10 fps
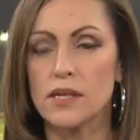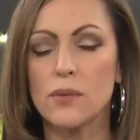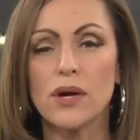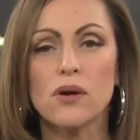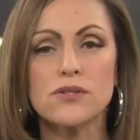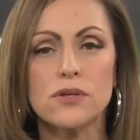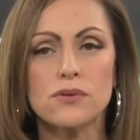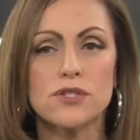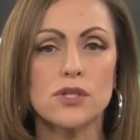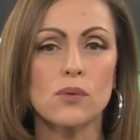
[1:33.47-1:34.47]
Now, we are
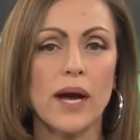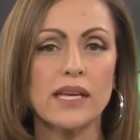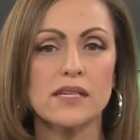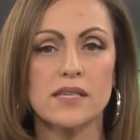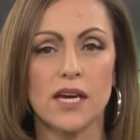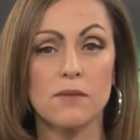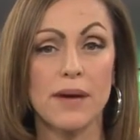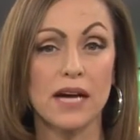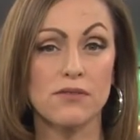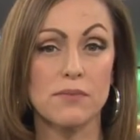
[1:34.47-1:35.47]
also still waiting to hear
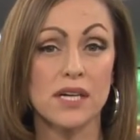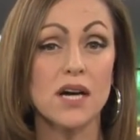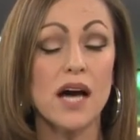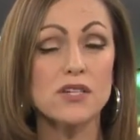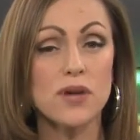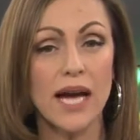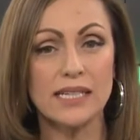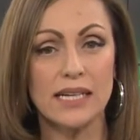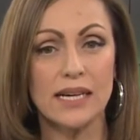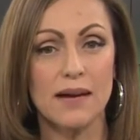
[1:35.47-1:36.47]
back from the
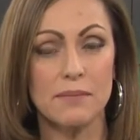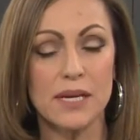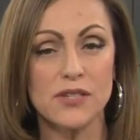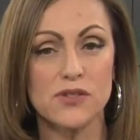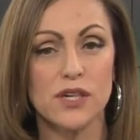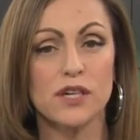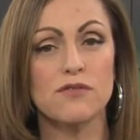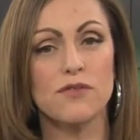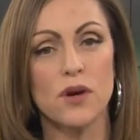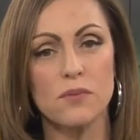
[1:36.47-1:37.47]
contracting companies to
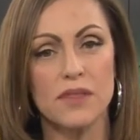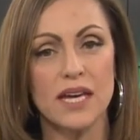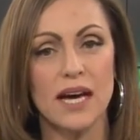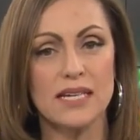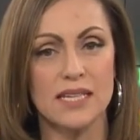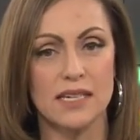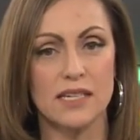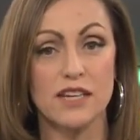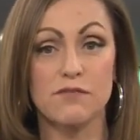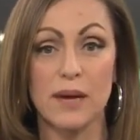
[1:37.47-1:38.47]
confirm the
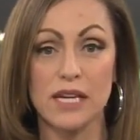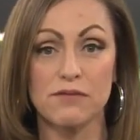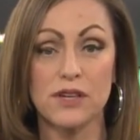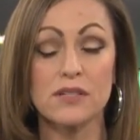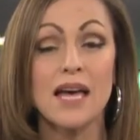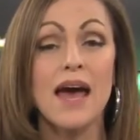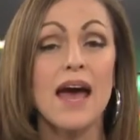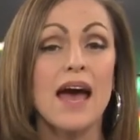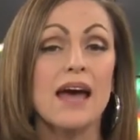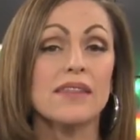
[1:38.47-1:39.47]
identity of Beddingfield
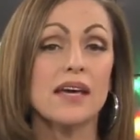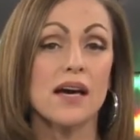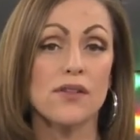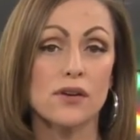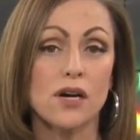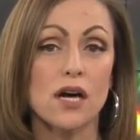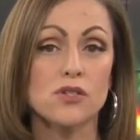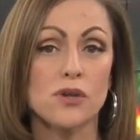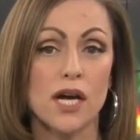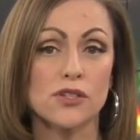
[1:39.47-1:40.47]
and the other
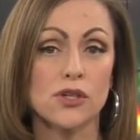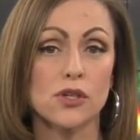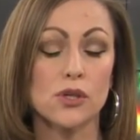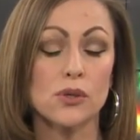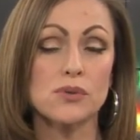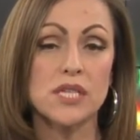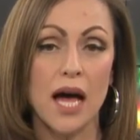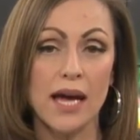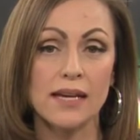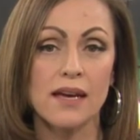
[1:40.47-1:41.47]
contractor who
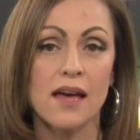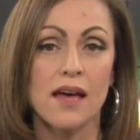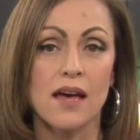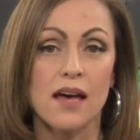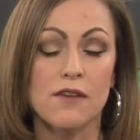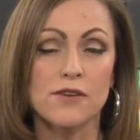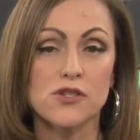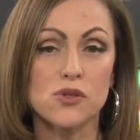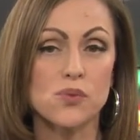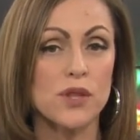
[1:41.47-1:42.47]
died.
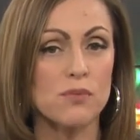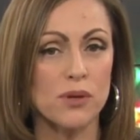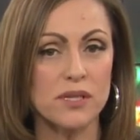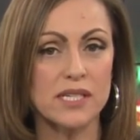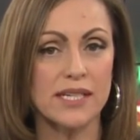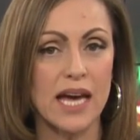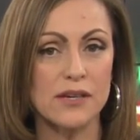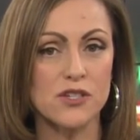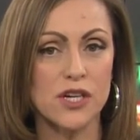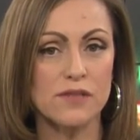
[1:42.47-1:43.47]
Officials with the Burleson
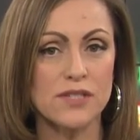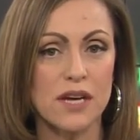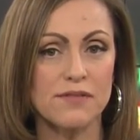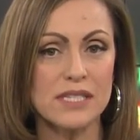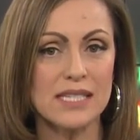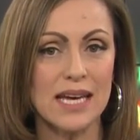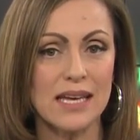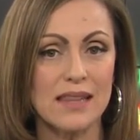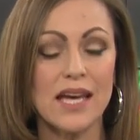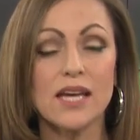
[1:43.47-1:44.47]
County Sheriff's Office
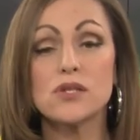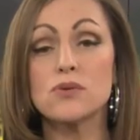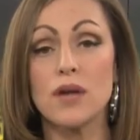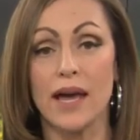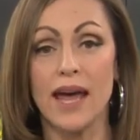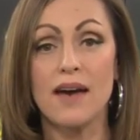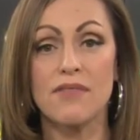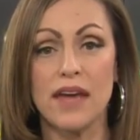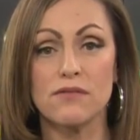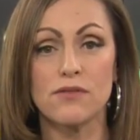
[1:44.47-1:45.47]
say they do not have
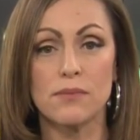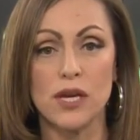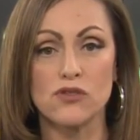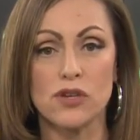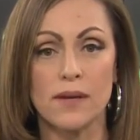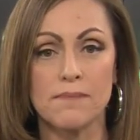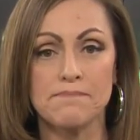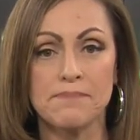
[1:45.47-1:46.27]
that information.